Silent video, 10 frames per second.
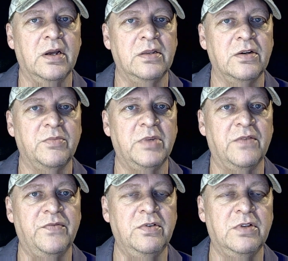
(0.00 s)
There have been
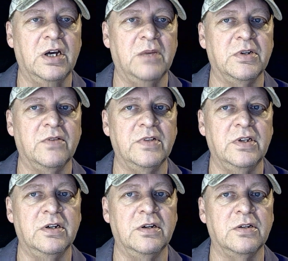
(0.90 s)
a few times over
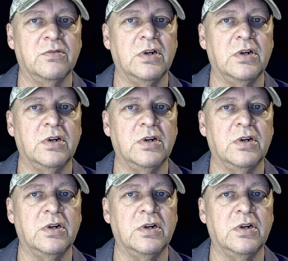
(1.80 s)
the years